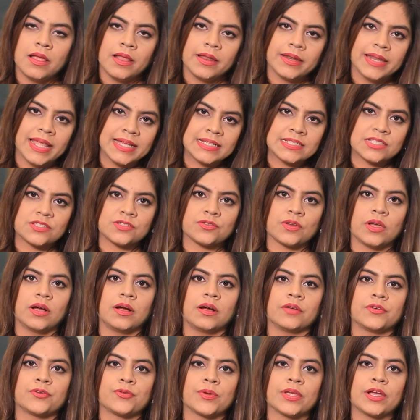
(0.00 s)
Next
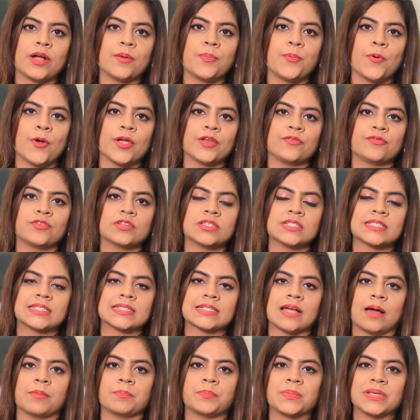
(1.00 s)
trigger point for
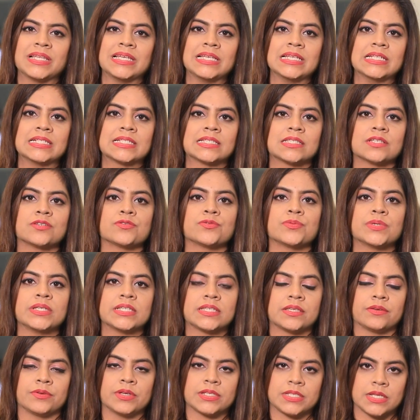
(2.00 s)
this company is the
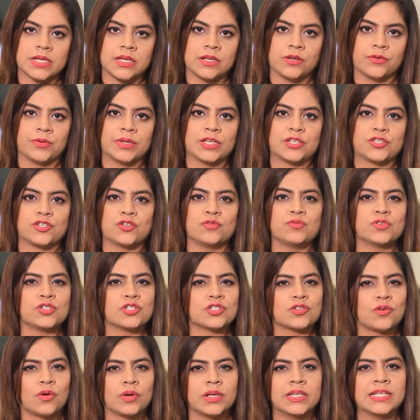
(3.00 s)
return ratio, which
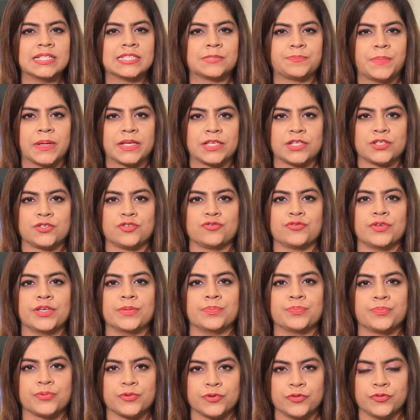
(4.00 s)
is only expected to
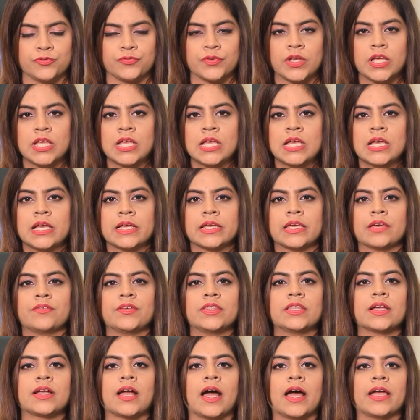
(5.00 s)
improve,
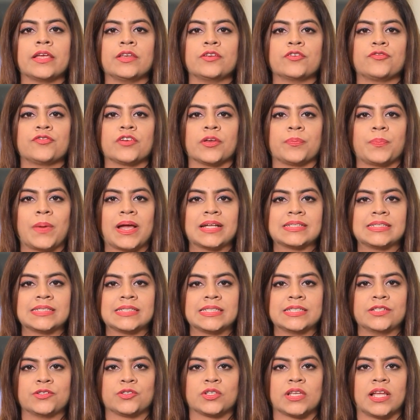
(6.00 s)
given the kind of
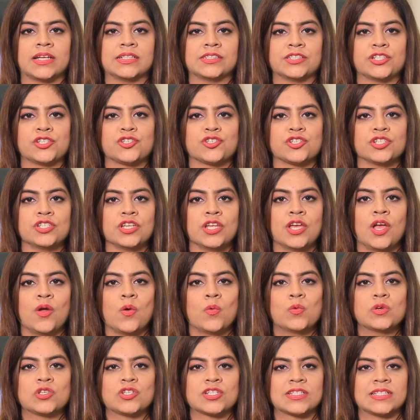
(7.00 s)
capacity utilization
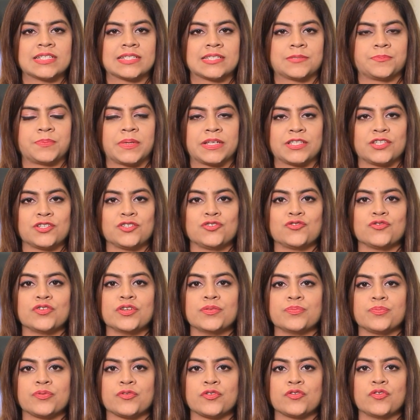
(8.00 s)
which is expected to
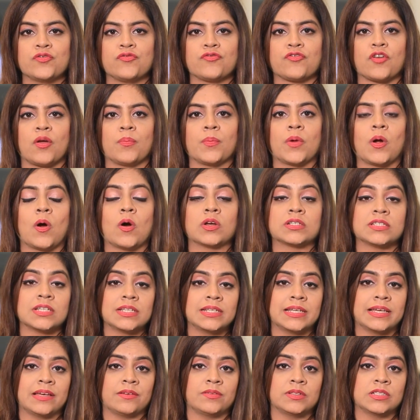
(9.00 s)
improve from quarter
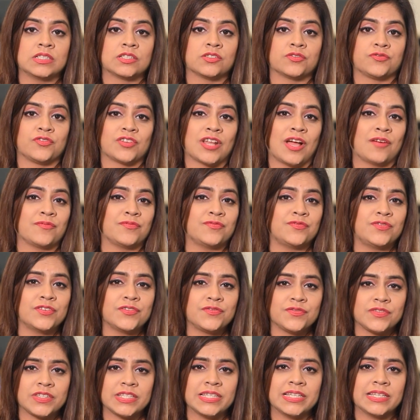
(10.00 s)
levels of around
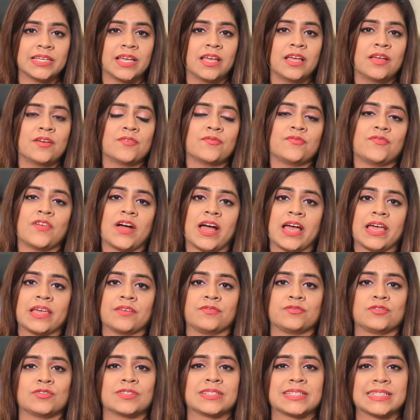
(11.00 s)

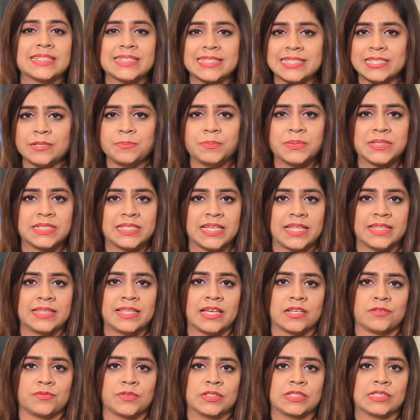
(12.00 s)
55% to 60%
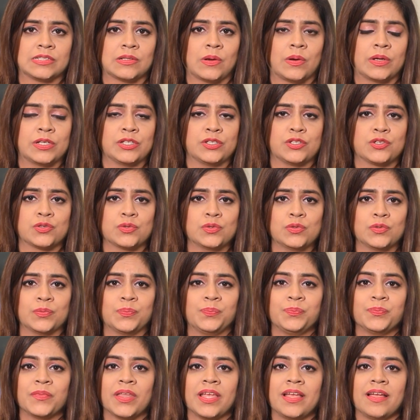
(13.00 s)
that we saw in June
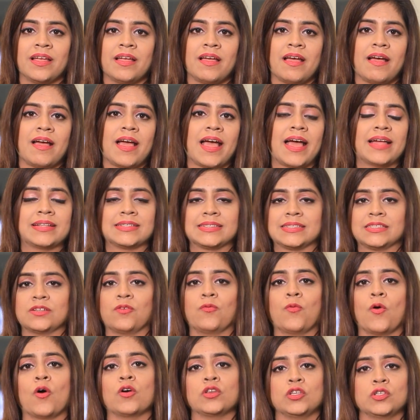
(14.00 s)
as the
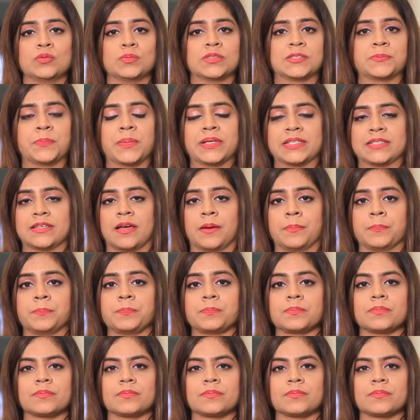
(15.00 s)
volumes picked up.